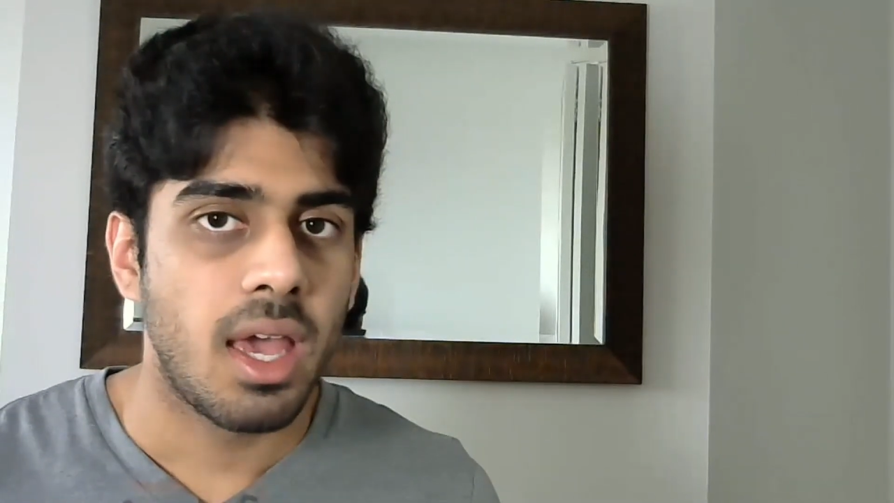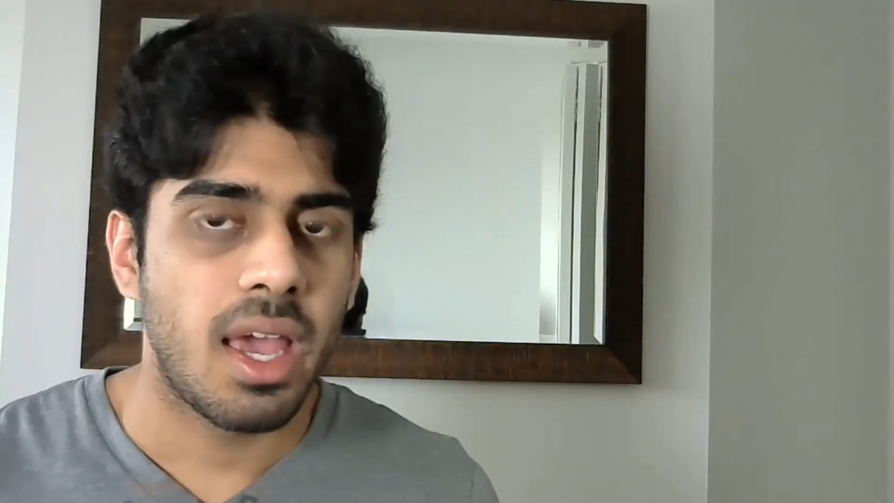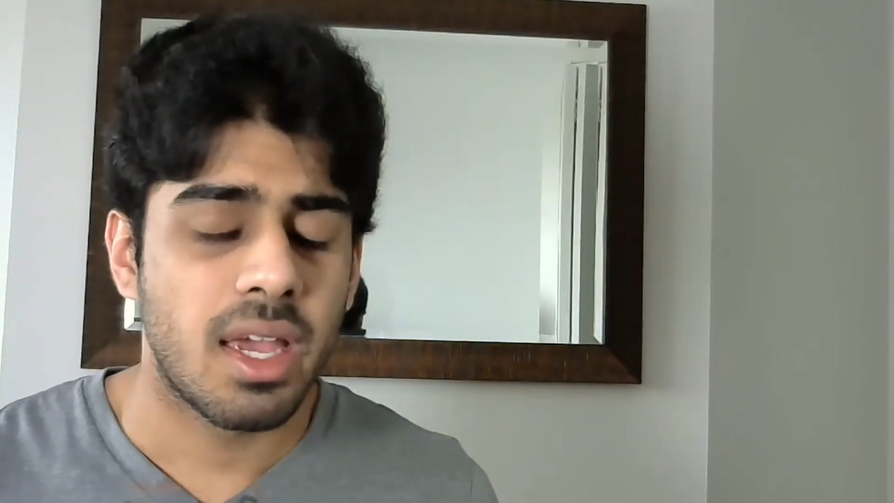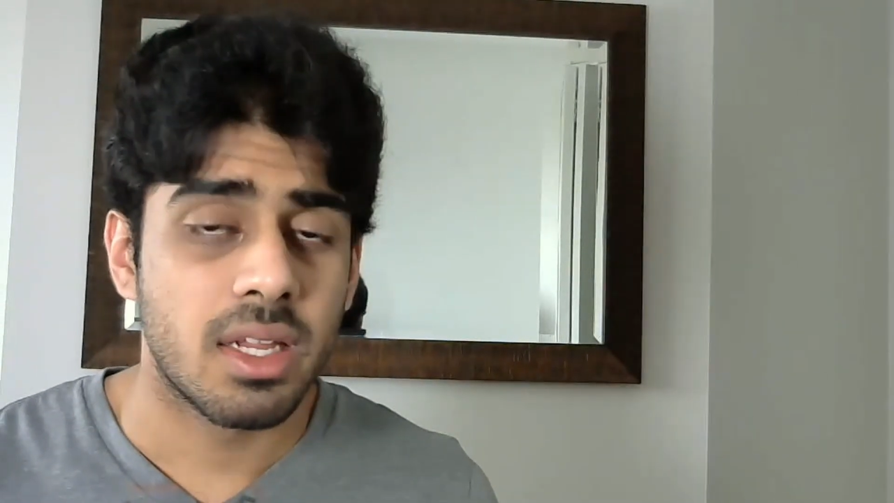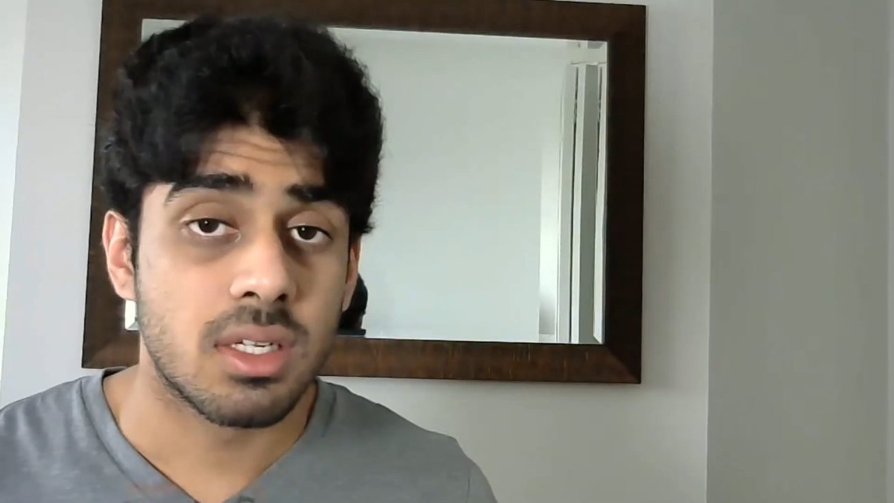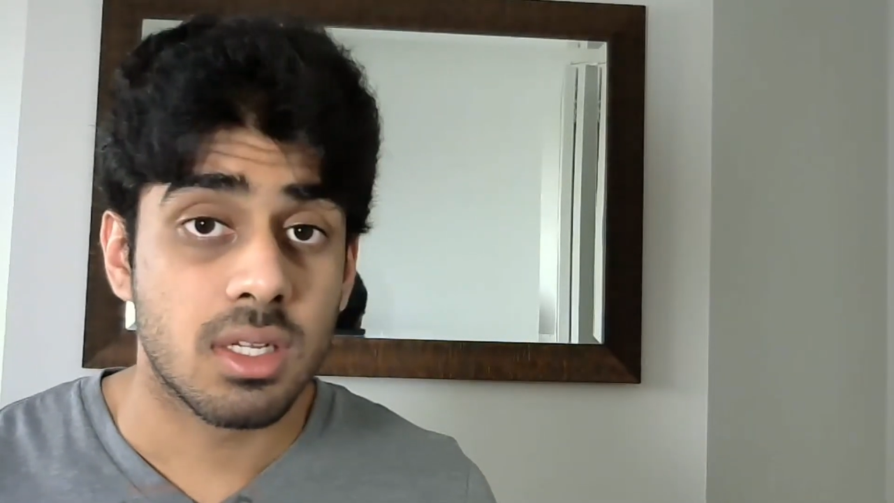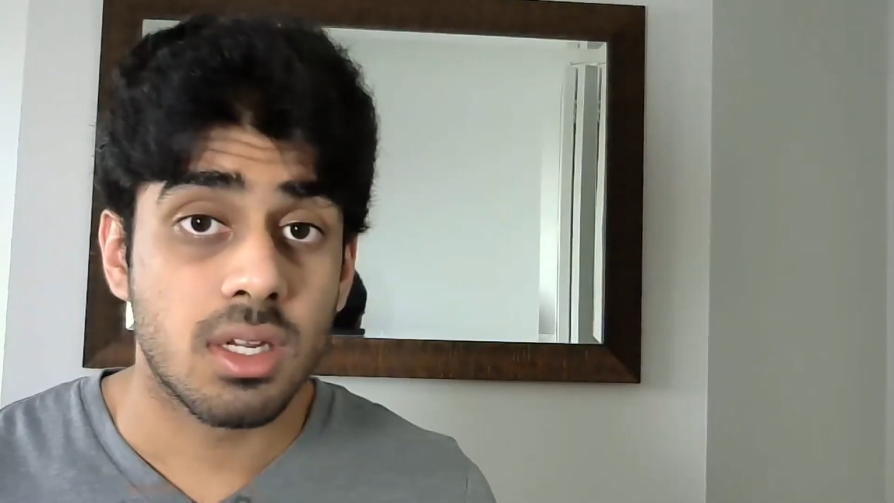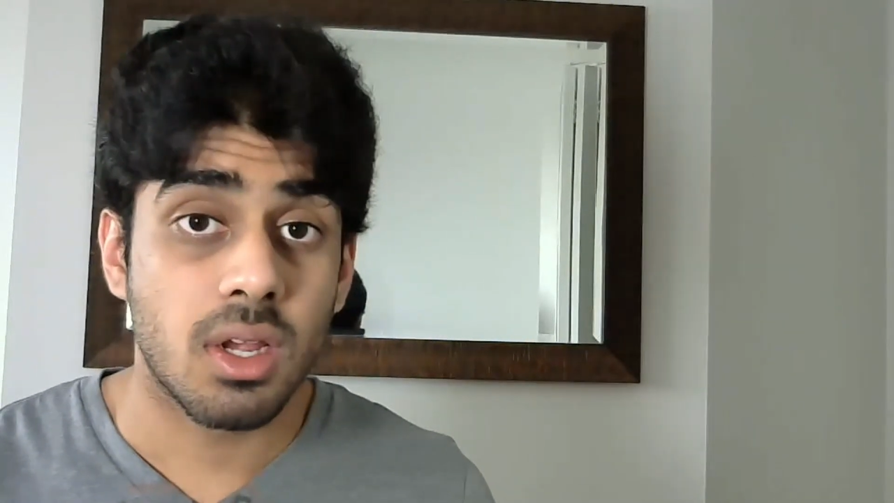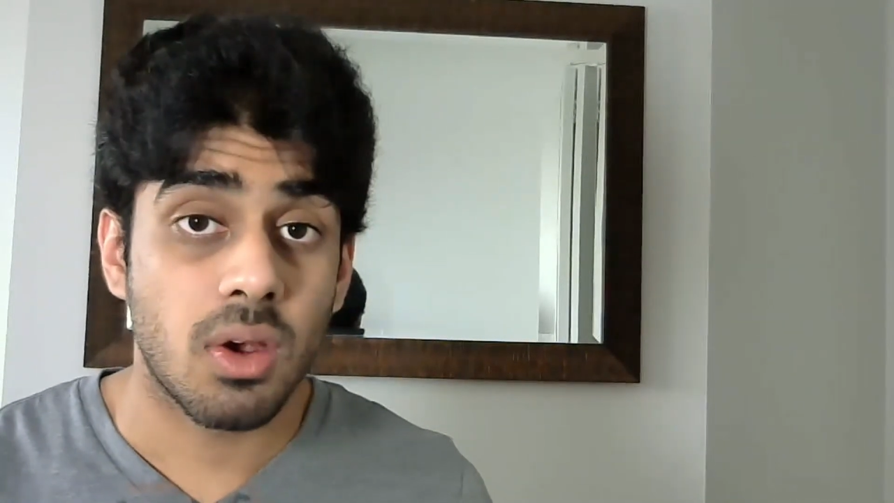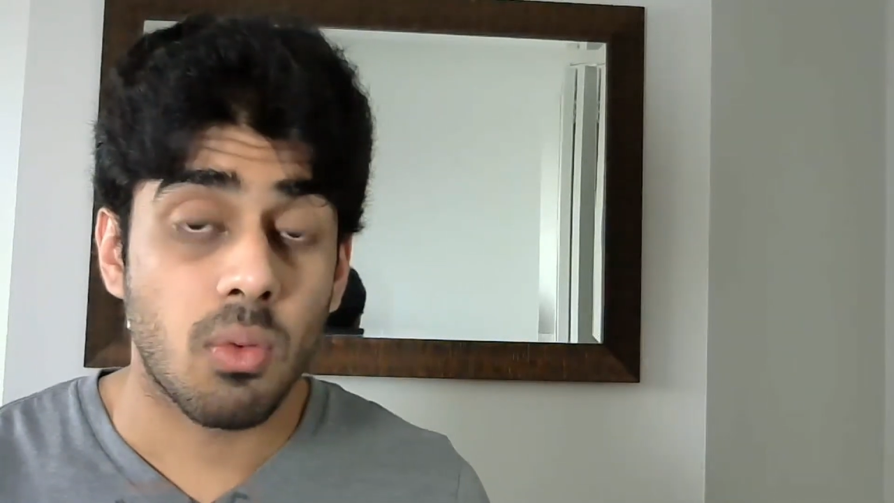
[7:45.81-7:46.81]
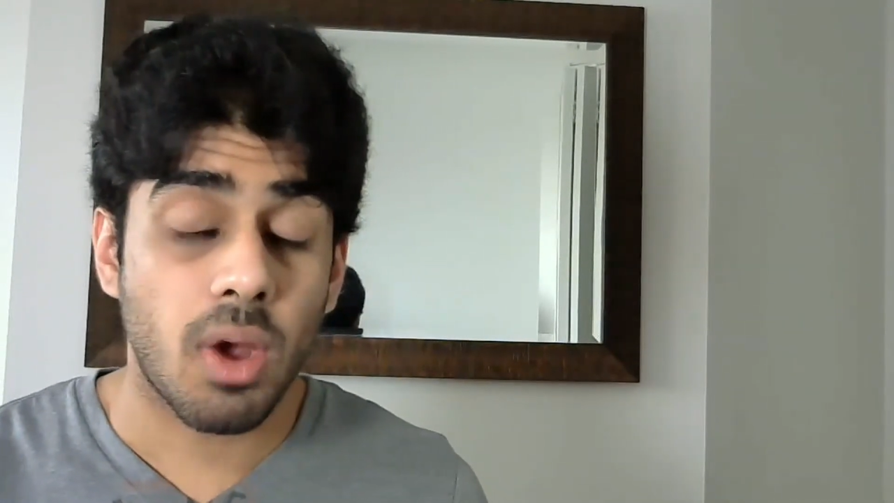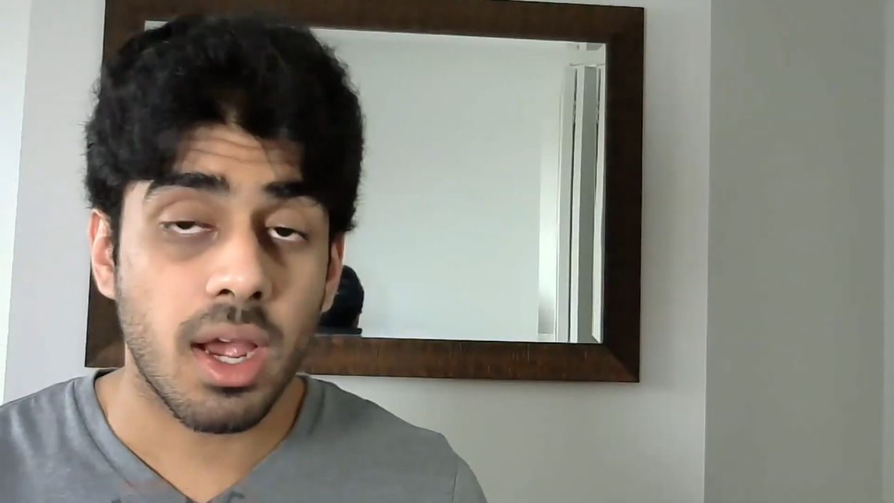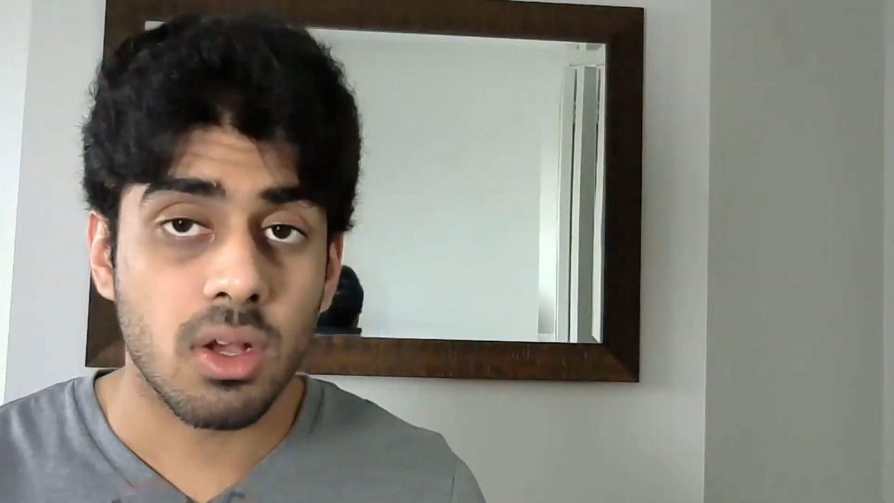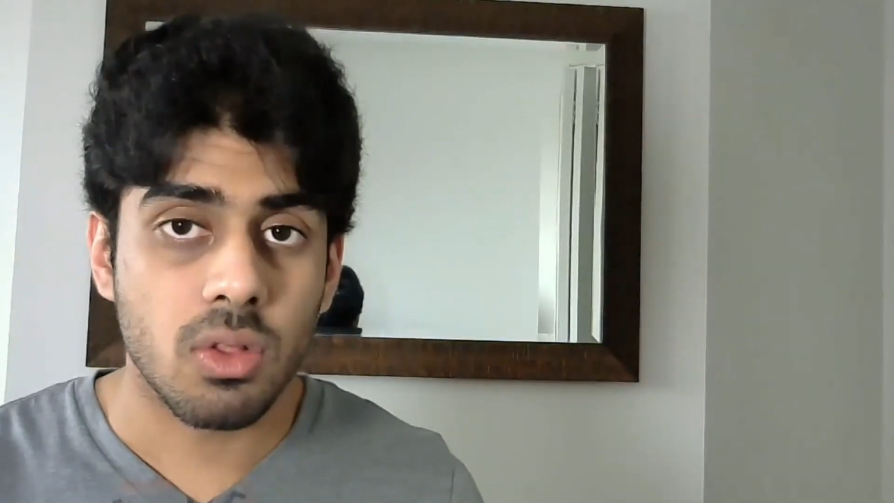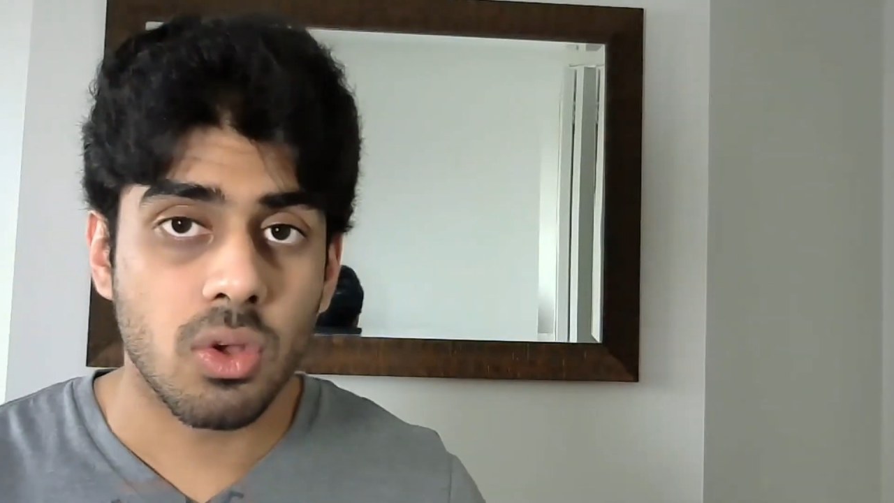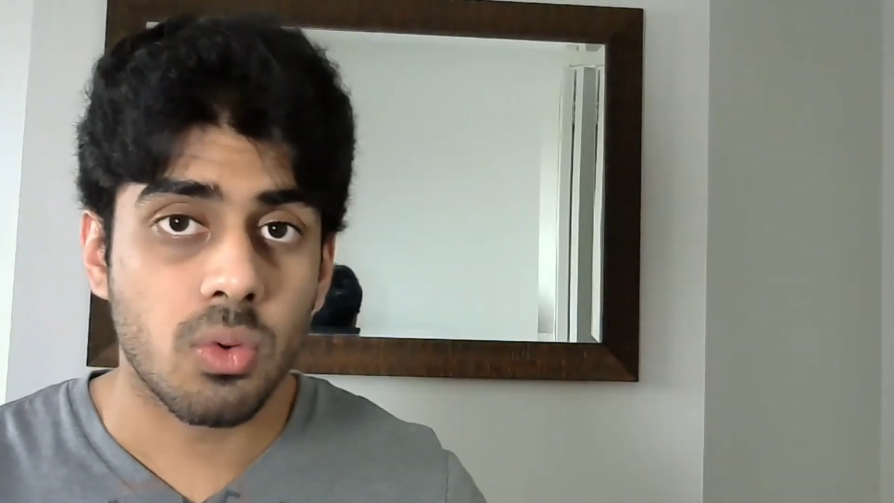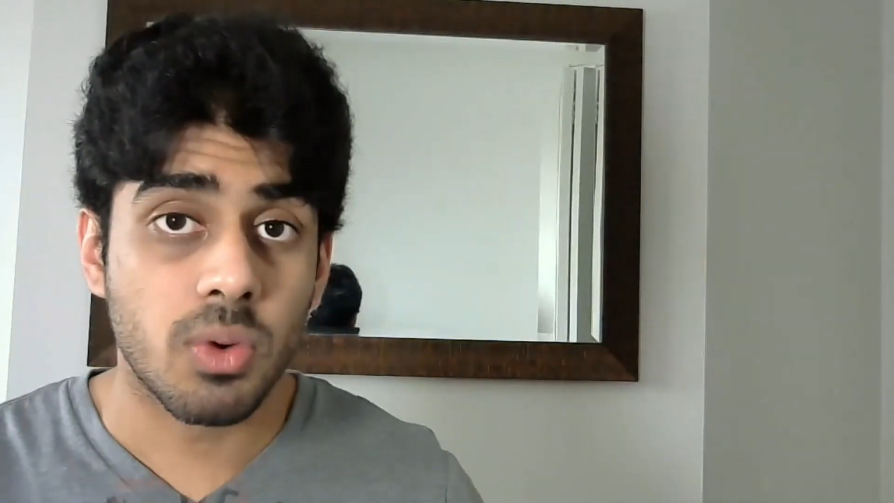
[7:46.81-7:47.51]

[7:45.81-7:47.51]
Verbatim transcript: And although